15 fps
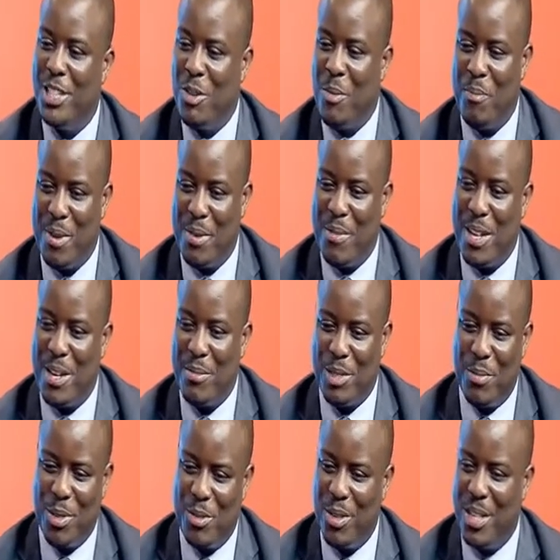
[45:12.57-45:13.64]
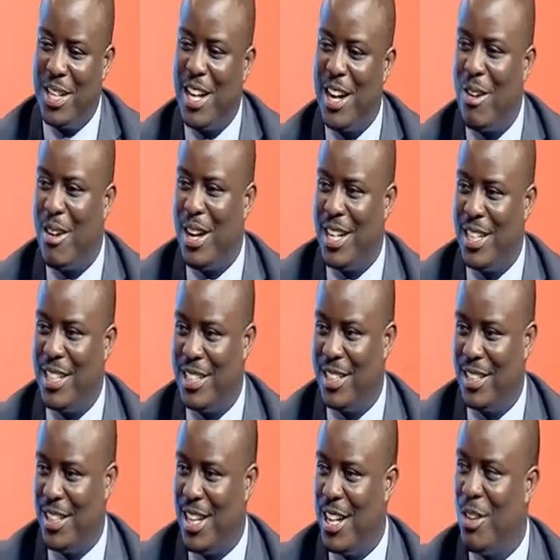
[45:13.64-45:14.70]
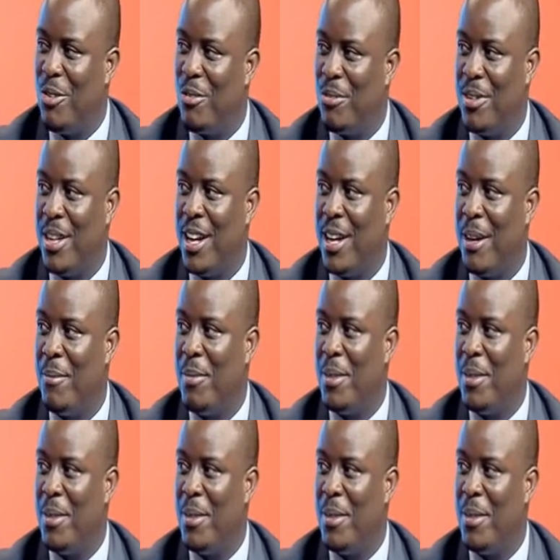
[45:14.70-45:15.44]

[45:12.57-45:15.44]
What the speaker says: 2 premiums between now and end of year.